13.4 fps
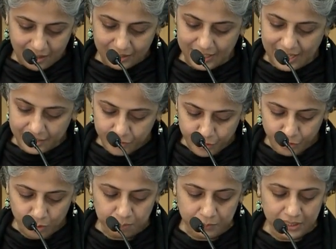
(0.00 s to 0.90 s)
Gayatri
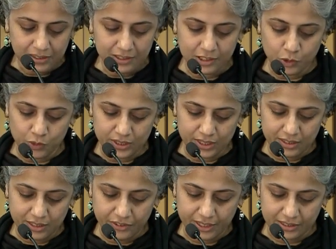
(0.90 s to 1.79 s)
Uppal, Associate
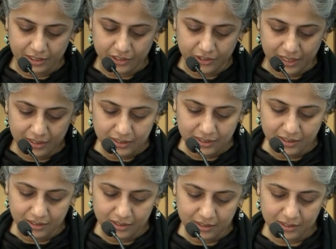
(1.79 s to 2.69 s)
Director Grants,
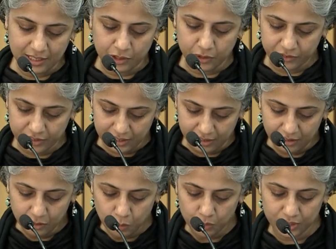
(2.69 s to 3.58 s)
Sarav
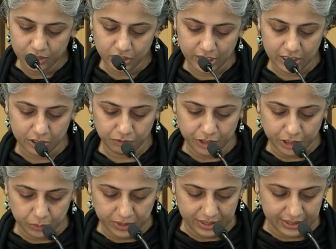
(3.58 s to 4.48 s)
Sil, who's in charge of
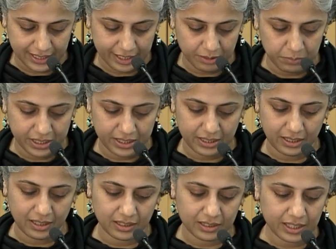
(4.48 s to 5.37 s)
visual design, media, and
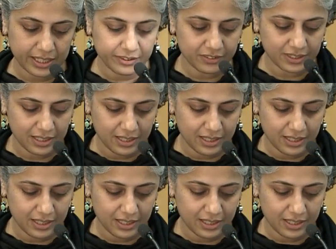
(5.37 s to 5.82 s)
archives,